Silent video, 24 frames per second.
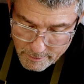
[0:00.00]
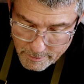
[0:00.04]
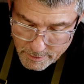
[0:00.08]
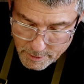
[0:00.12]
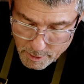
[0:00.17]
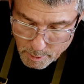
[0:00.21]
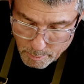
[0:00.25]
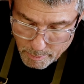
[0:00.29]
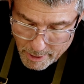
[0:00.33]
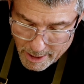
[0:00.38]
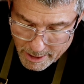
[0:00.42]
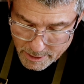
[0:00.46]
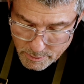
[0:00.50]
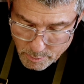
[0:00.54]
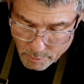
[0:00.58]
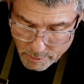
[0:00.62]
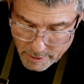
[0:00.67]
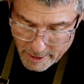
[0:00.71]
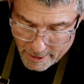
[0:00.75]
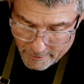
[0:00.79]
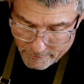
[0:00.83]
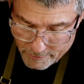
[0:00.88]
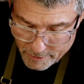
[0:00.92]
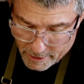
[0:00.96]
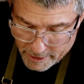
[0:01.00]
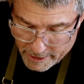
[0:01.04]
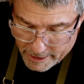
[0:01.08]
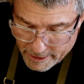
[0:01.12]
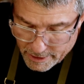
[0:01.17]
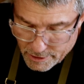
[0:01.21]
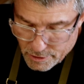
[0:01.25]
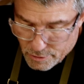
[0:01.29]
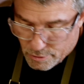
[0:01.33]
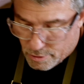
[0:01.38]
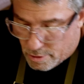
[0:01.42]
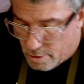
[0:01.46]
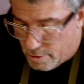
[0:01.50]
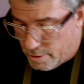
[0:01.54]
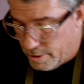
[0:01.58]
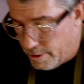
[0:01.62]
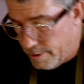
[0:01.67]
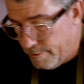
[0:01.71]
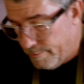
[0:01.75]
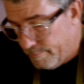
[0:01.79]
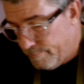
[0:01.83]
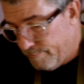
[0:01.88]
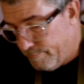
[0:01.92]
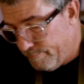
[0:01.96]
Your box will definitely get
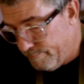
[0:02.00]
stronger.